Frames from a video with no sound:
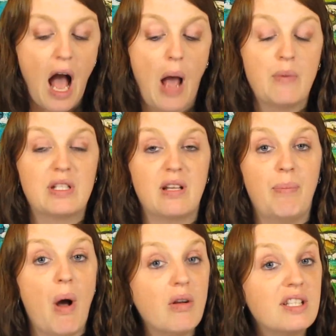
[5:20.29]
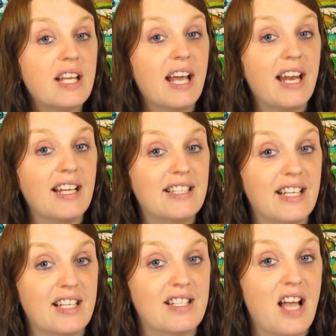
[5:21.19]
I was supposed to get a
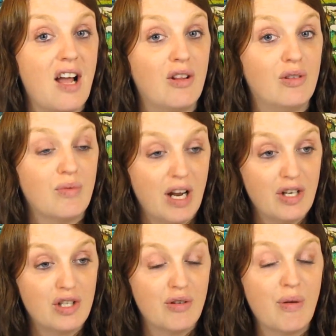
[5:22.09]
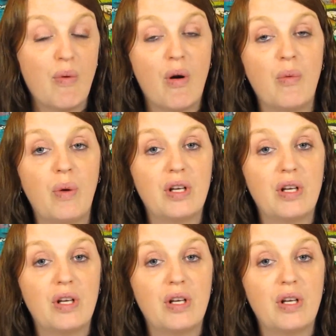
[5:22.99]
$6 registry reward,